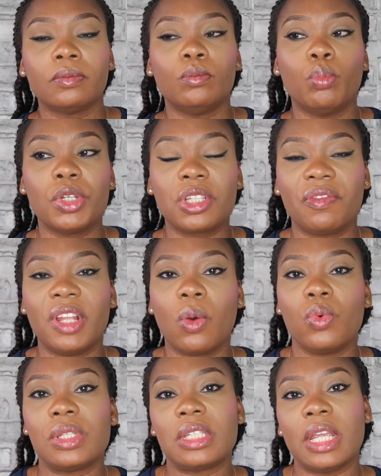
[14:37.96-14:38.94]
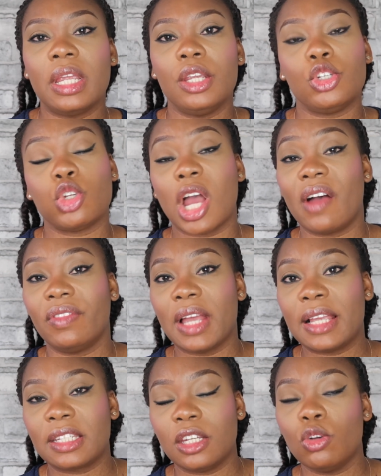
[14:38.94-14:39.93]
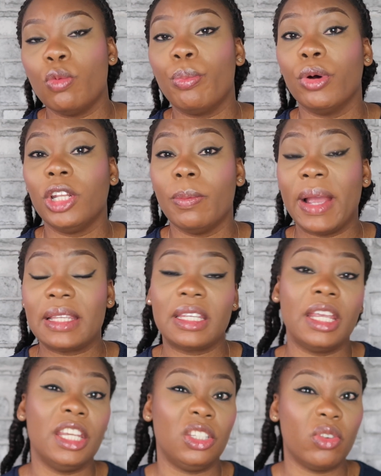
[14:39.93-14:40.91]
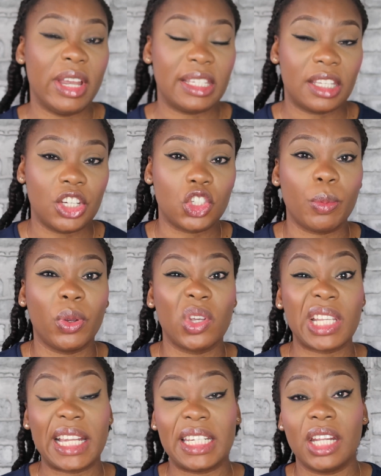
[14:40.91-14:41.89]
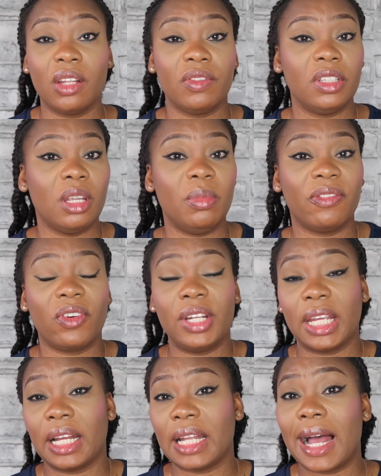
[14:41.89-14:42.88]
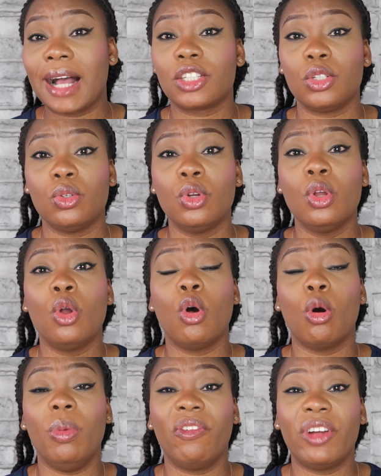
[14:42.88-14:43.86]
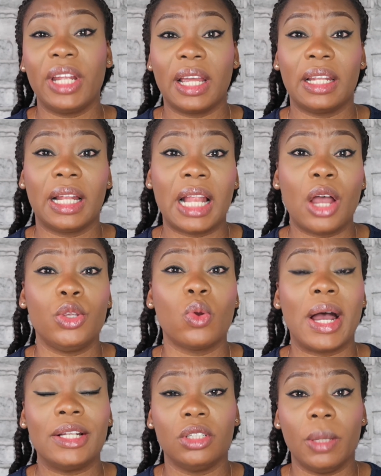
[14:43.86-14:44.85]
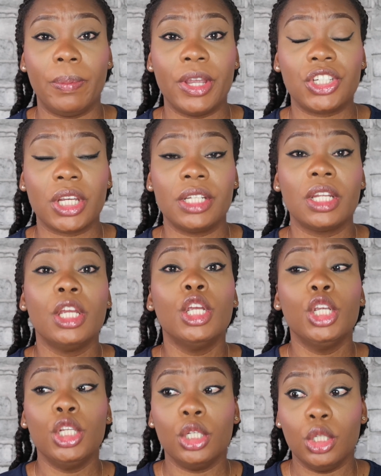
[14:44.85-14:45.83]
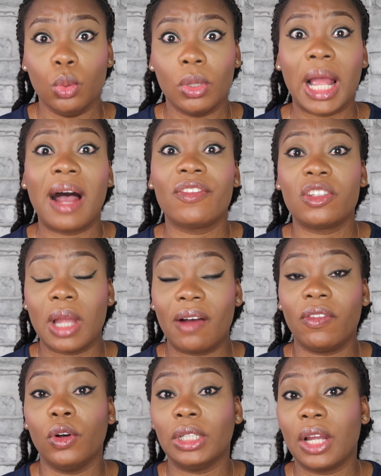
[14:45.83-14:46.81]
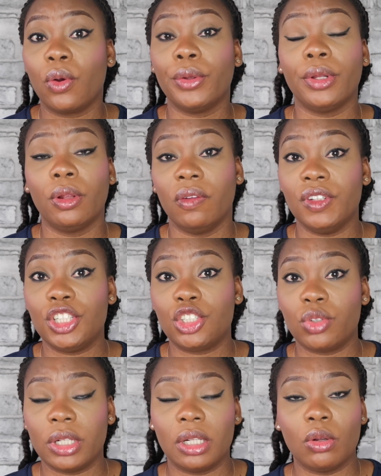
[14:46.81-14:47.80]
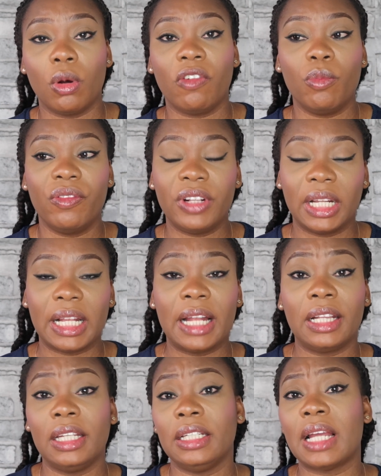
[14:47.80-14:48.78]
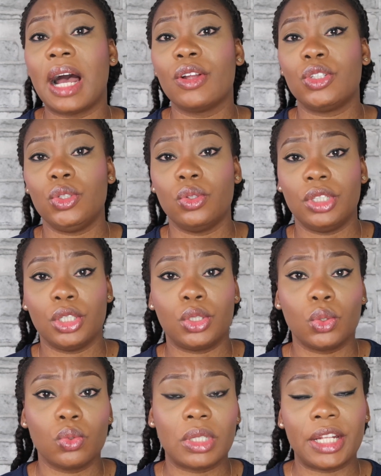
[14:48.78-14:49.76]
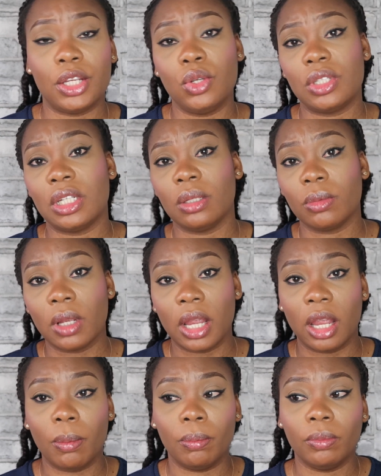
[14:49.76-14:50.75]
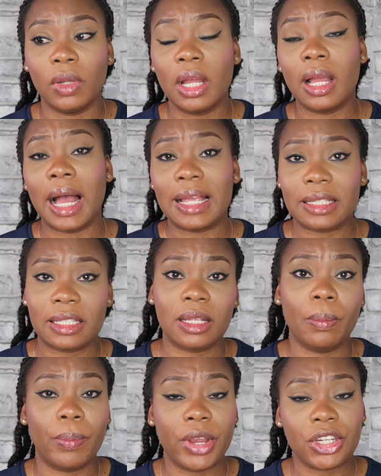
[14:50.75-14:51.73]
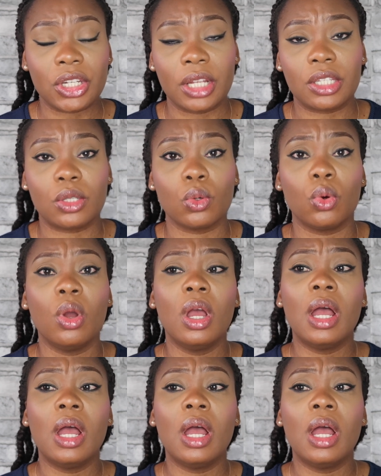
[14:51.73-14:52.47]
most of them will say you should have that skill, but they might say it's not essential, because at the end of the day, before they can ask you or before they can allow you handle a patient, you will have to have undergone all of this training of moving and handling, how to use the tools that they use in assisting patients. So